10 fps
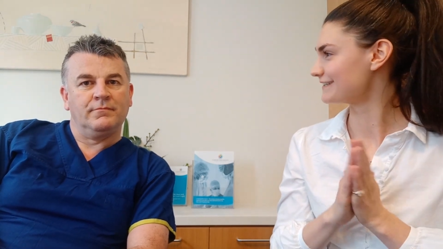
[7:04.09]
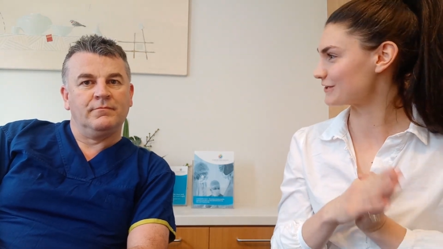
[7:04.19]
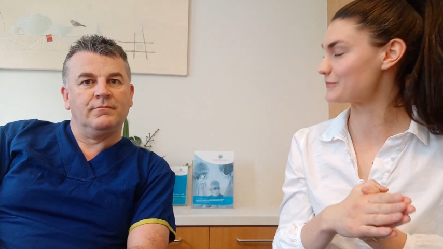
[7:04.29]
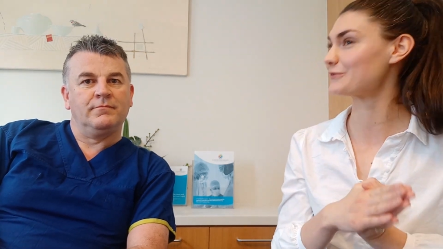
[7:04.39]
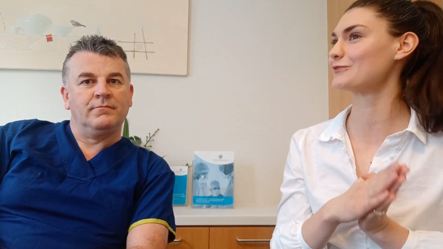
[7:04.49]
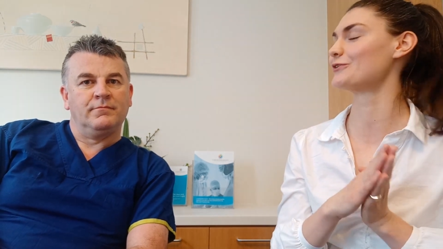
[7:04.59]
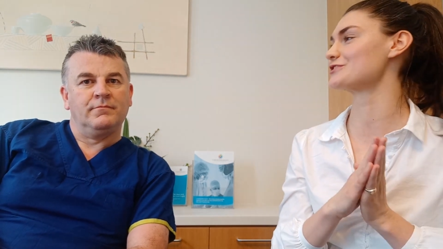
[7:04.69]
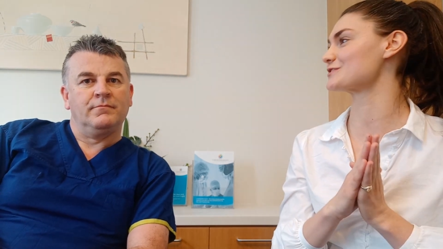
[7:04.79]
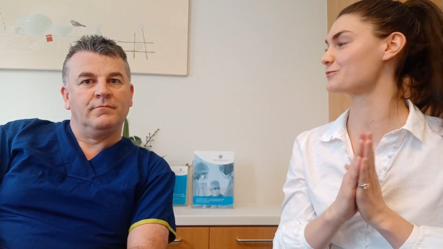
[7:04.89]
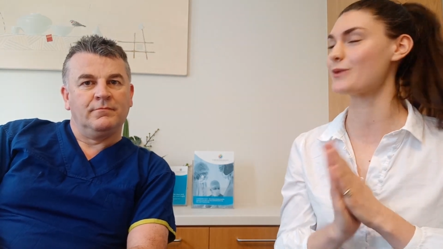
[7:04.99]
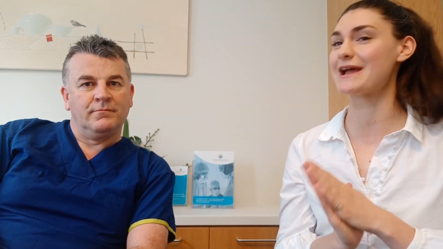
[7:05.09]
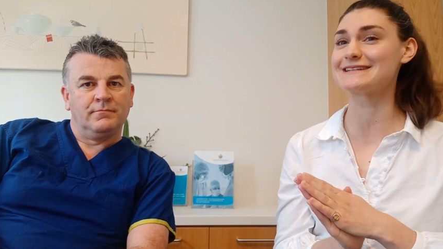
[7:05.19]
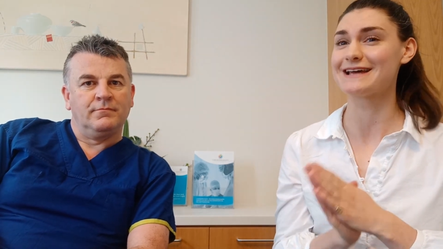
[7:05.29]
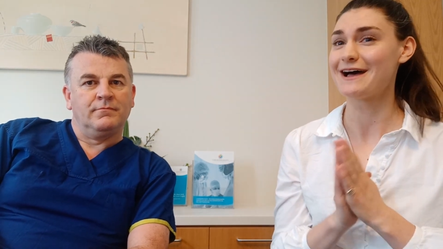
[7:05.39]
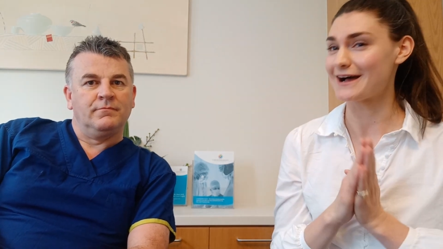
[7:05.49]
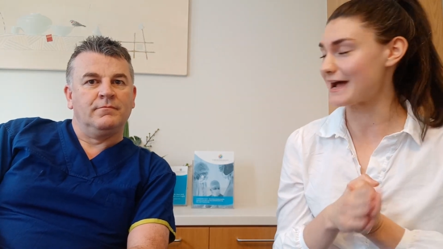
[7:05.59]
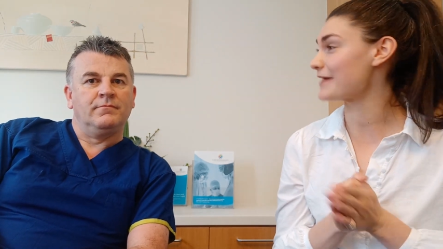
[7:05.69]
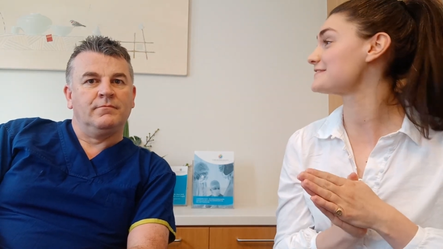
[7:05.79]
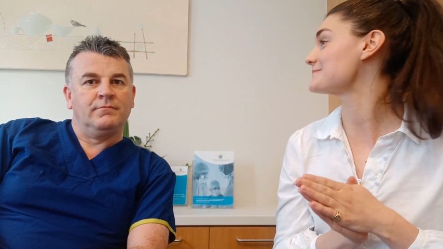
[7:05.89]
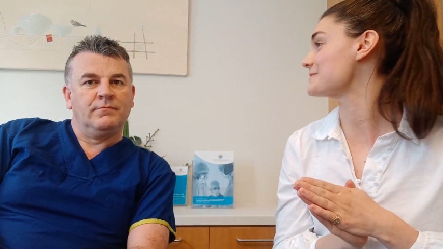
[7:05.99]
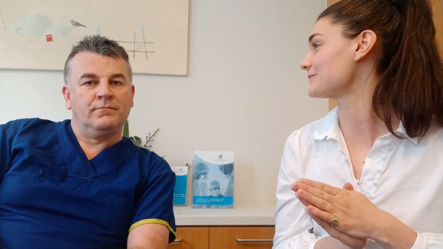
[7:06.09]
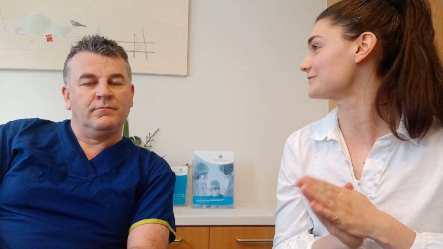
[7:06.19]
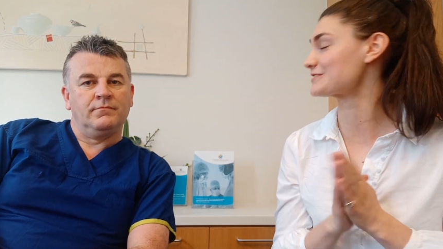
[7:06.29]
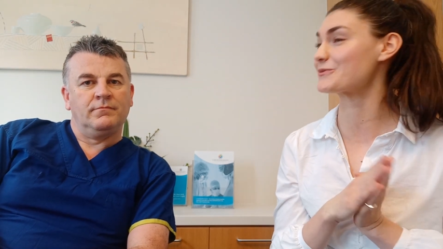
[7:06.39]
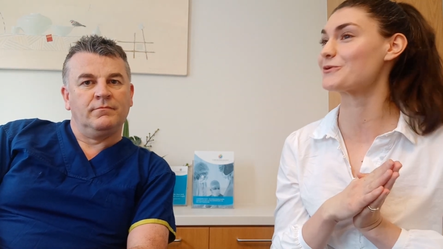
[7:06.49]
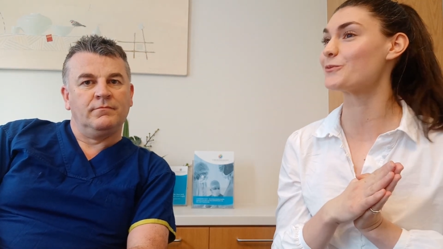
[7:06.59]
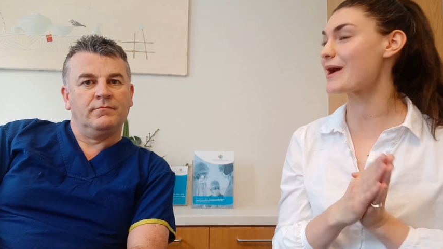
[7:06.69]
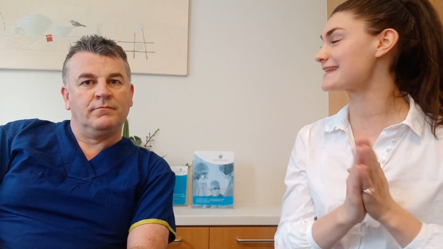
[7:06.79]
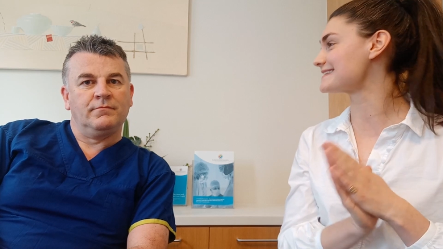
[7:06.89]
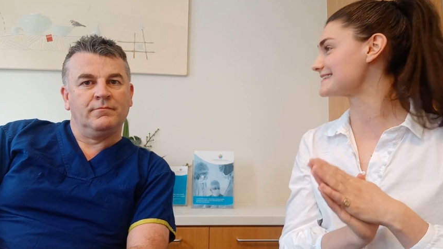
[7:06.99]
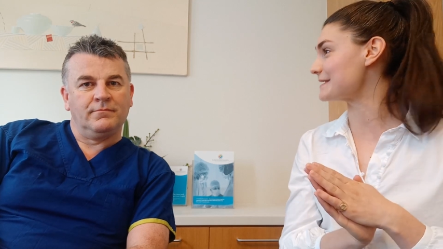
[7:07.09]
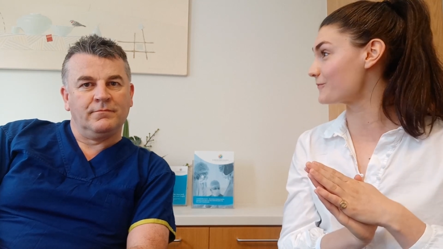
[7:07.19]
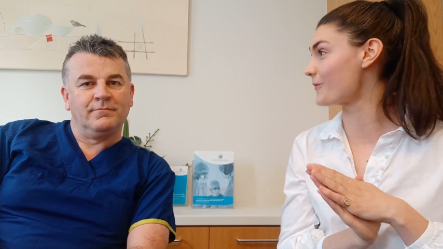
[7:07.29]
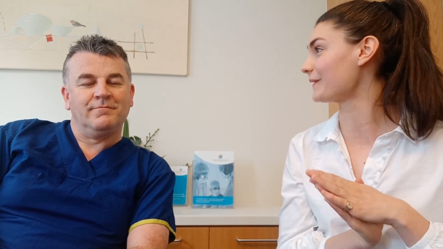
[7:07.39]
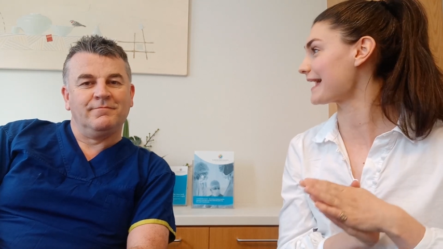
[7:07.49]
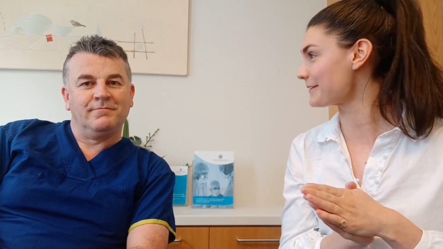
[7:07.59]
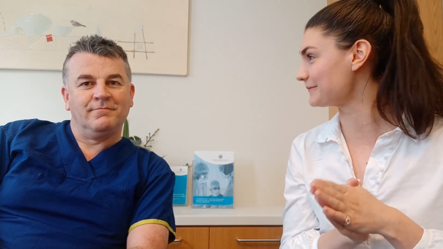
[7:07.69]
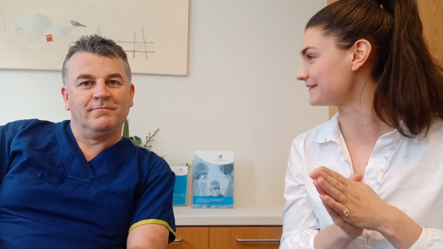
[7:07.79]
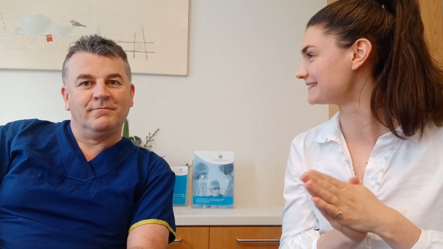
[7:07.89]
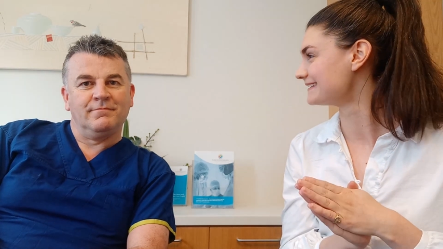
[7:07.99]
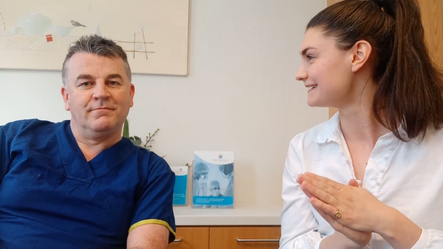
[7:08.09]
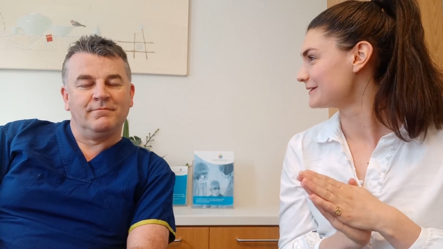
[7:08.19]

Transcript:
Speaker 1: Before just wait. I have seen people who just want to wait and see what will happen,